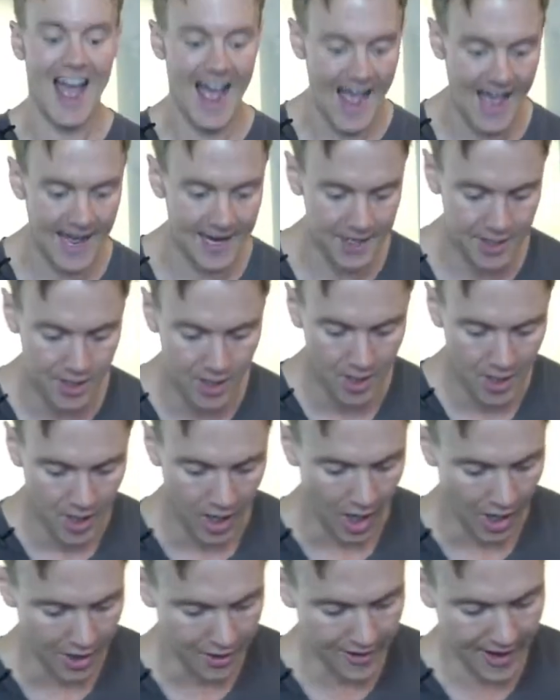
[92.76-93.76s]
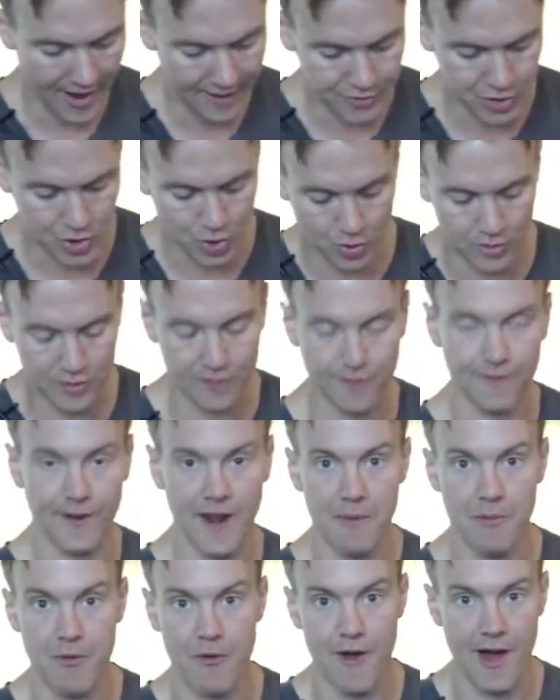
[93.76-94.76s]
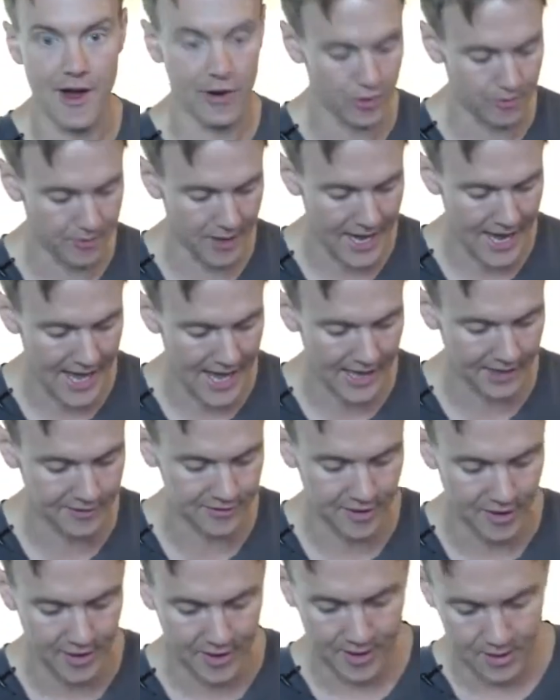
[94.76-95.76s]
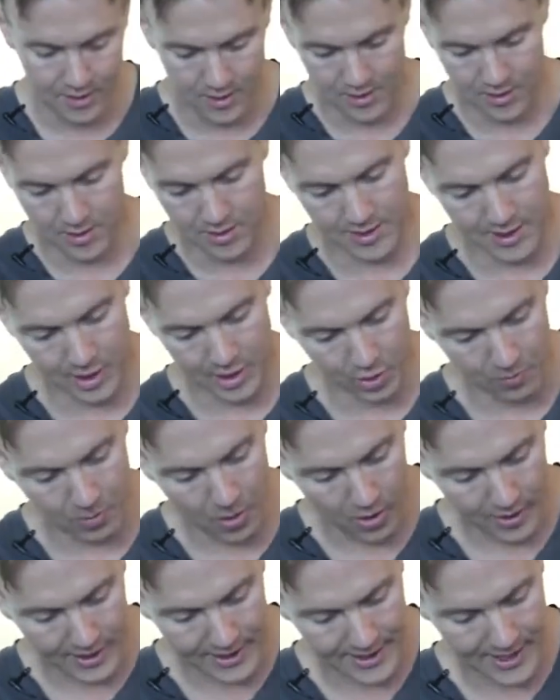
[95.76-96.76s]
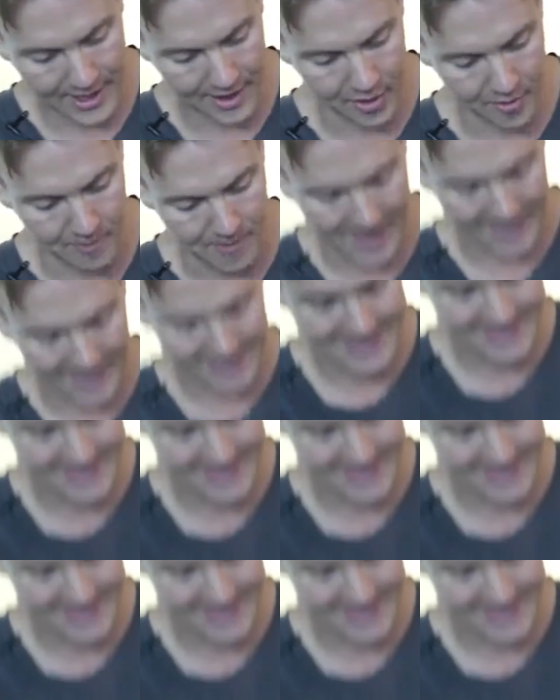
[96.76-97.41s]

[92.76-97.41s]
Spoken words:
and I don't have shorts flapping around on my legs. Little pocket at the back